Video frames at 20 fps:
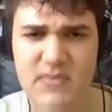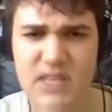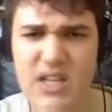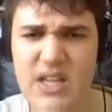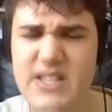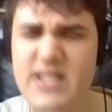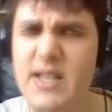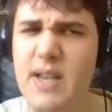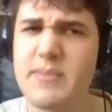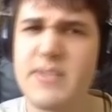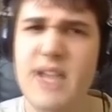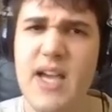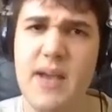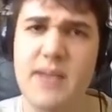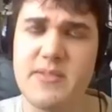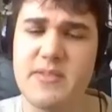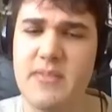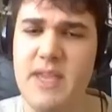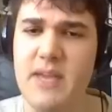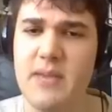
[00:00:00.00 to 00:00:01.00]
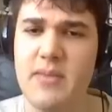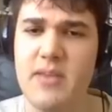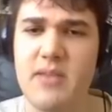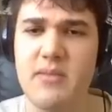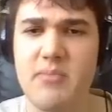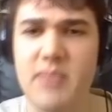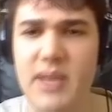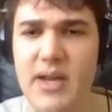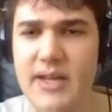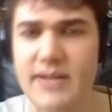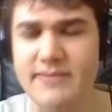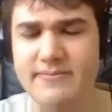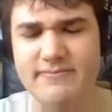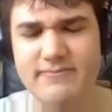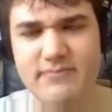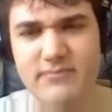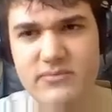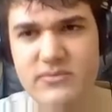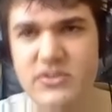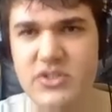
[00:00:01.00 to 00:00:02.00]
Sometimes maybe, but
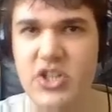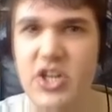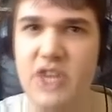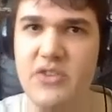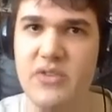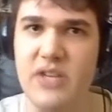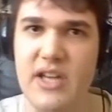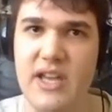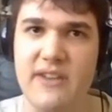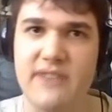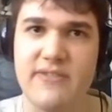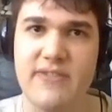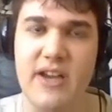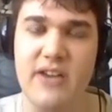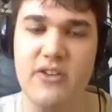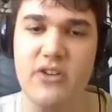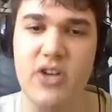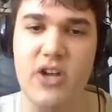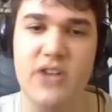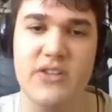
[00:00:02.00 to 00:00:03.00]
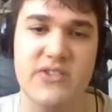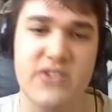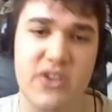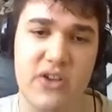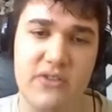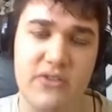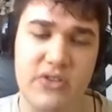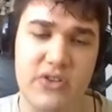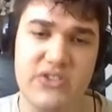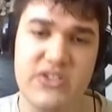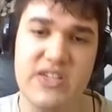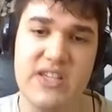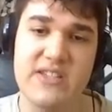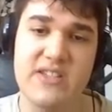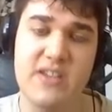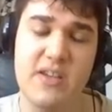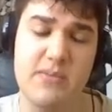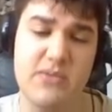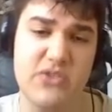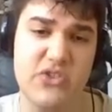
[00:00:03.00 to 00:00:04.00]
generally I've found not. So if you see
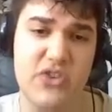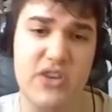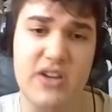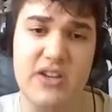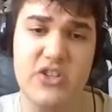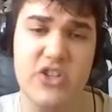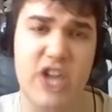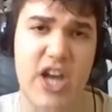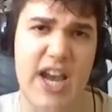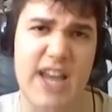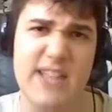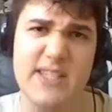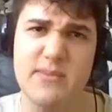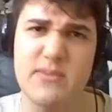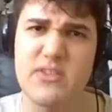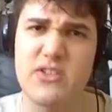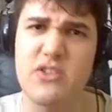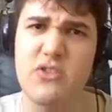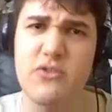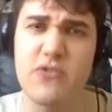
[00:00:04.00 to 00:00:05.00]
some strange items that you've